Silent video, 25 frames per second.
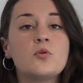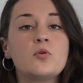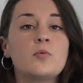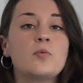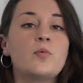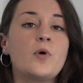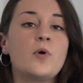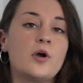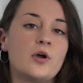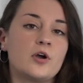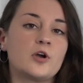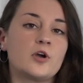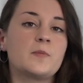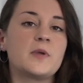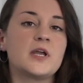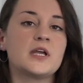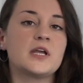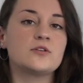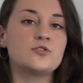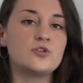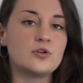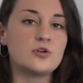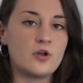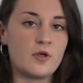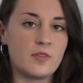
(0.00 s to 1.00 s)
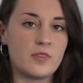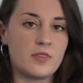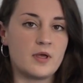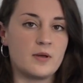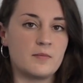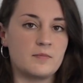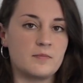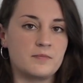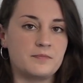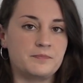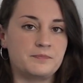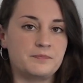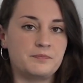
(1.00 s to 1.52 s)
work being done on
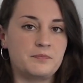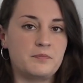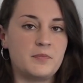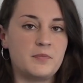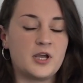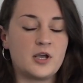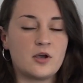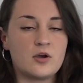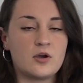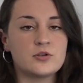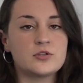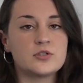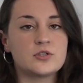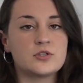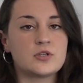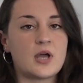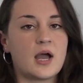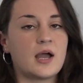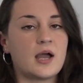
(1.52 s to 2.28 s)
them, because